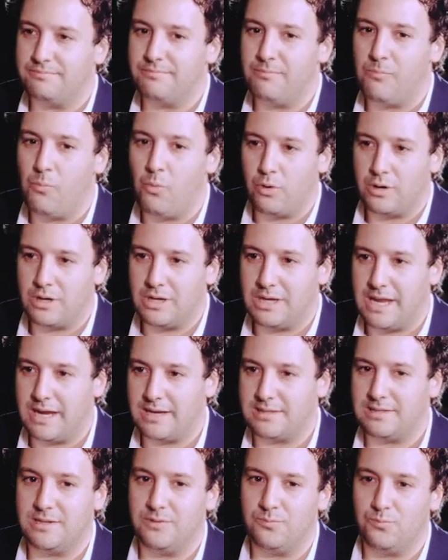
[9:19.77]
more
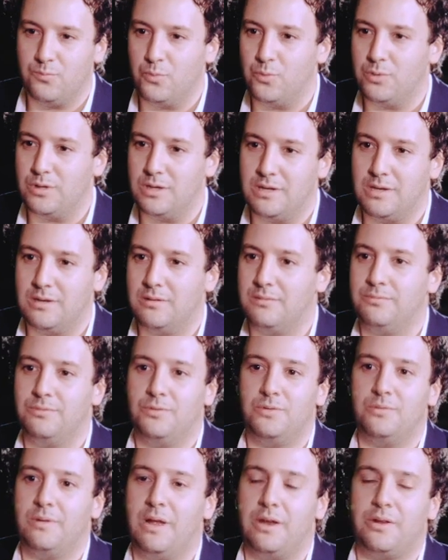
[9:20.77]
connected and rooted,
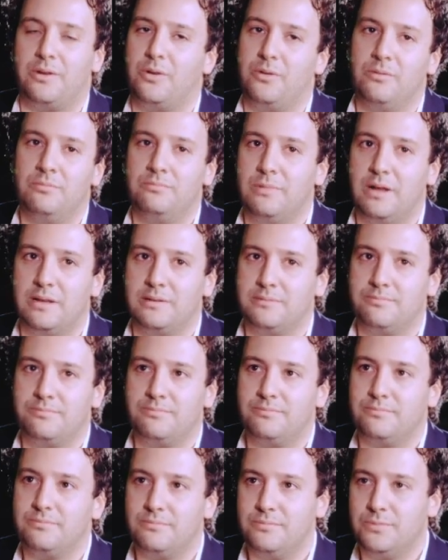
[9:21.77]
and I don't know,
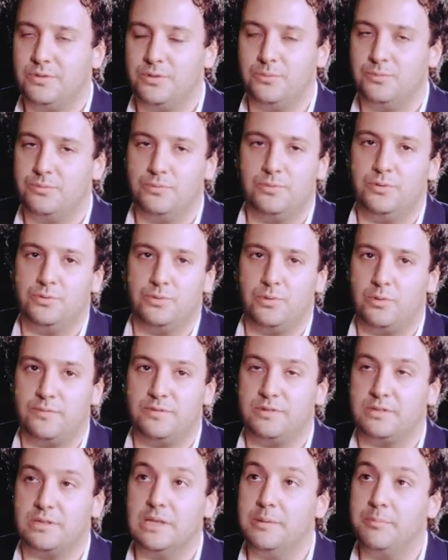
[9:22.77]
you sort of
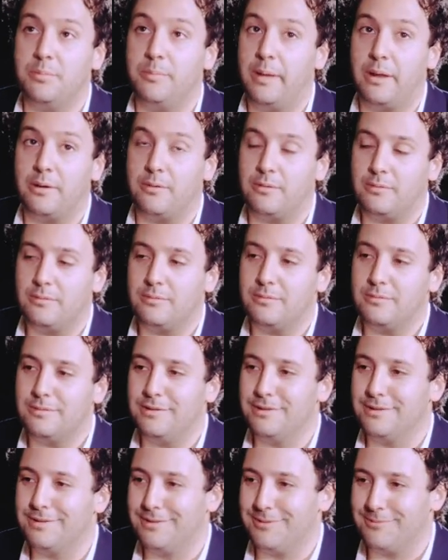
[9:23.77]
sleep better
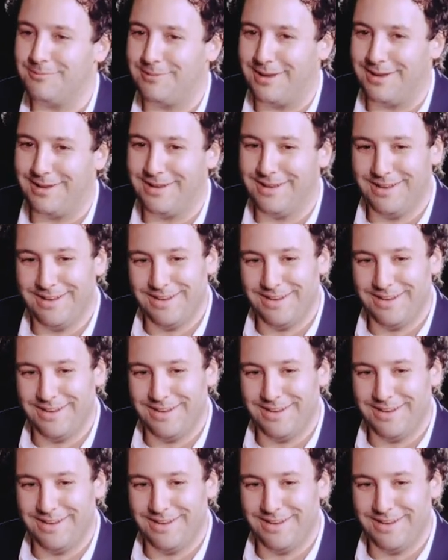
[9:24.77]
in a way.